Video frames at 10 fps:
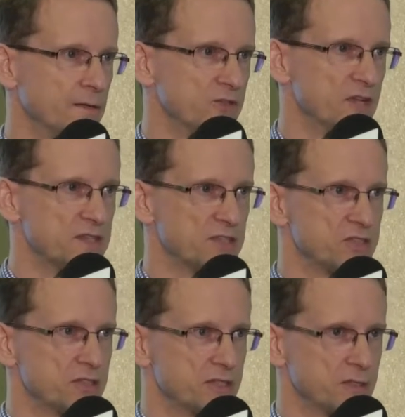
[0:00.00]

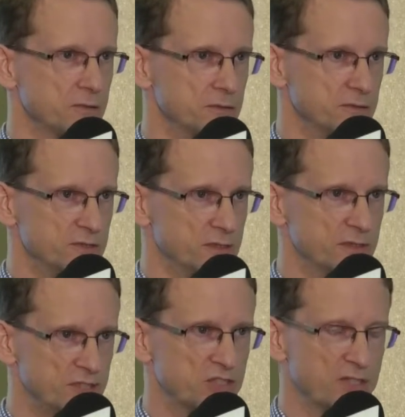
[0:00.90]
transition to
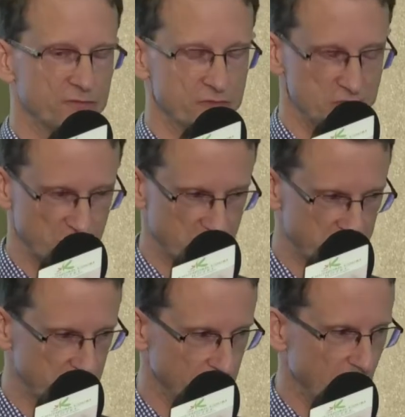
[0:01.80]
digital
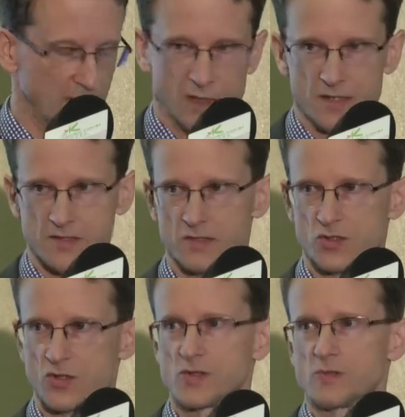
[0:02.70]
infrastructure. And so the
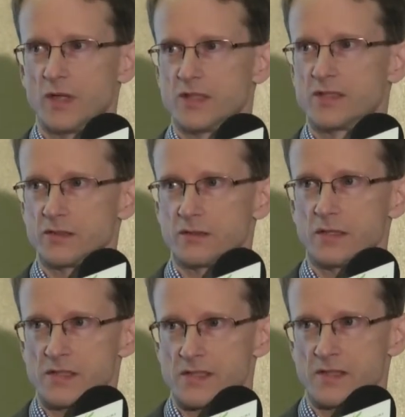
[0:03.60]
choice was made to,
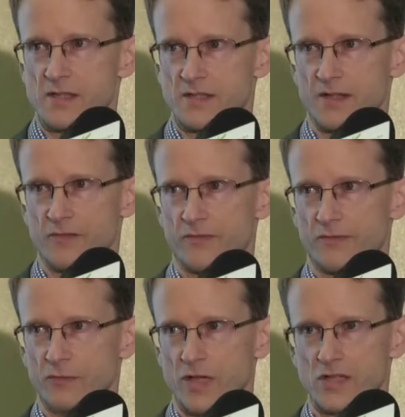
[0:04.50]
instead of
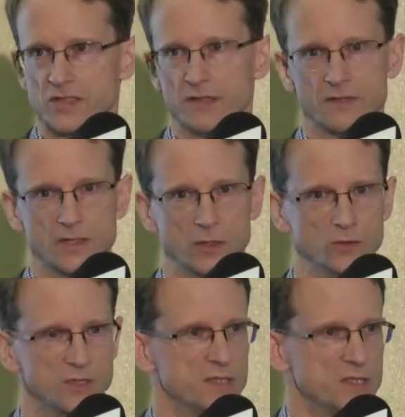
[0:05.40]
re-engineering the
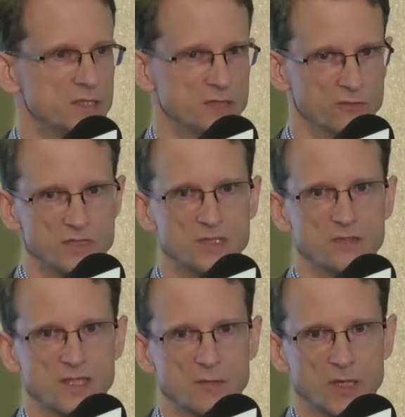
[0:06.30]
old, to
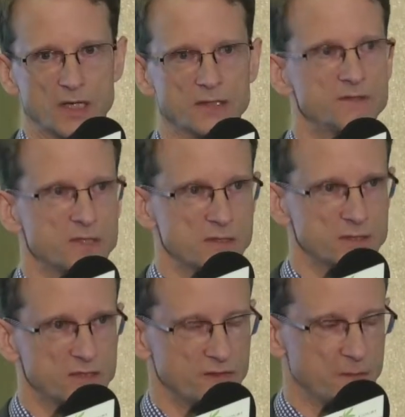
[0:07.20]
reuse that money to
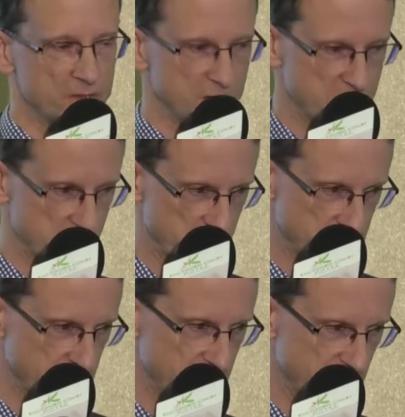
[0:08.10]
fund the
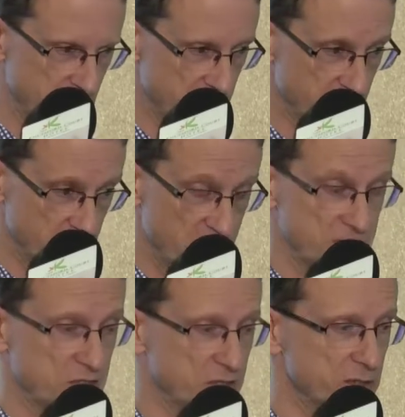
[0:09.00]

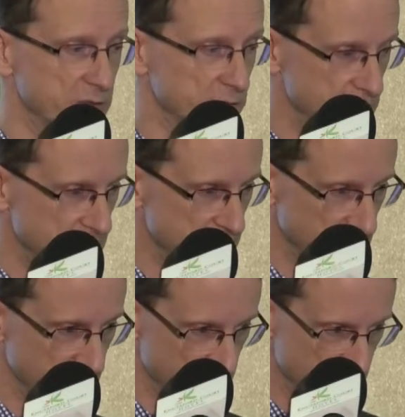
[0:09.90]
transition to
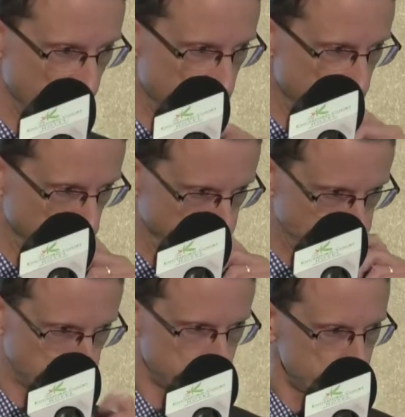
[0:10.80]
digital infrastructure.
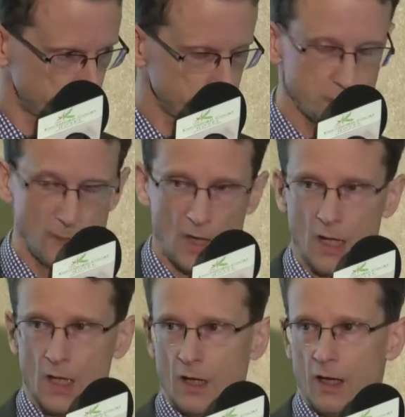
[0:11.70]

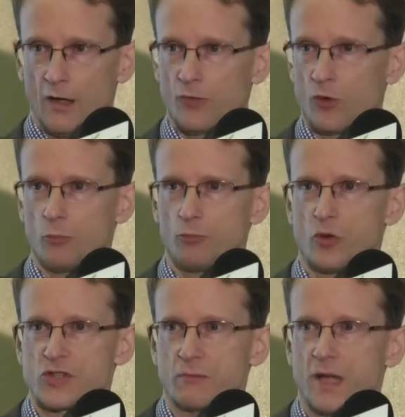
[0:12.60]
Overall
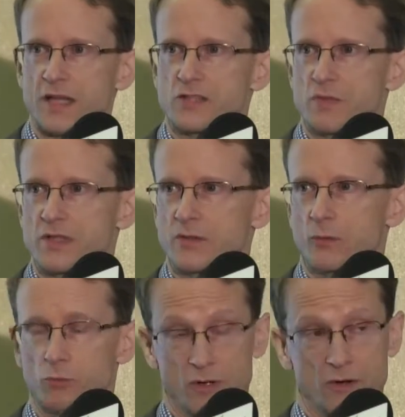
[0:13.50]
project management or
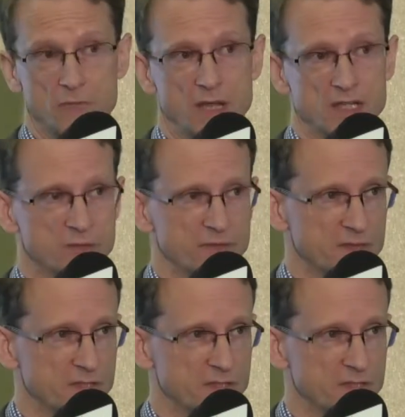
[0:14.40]
program management for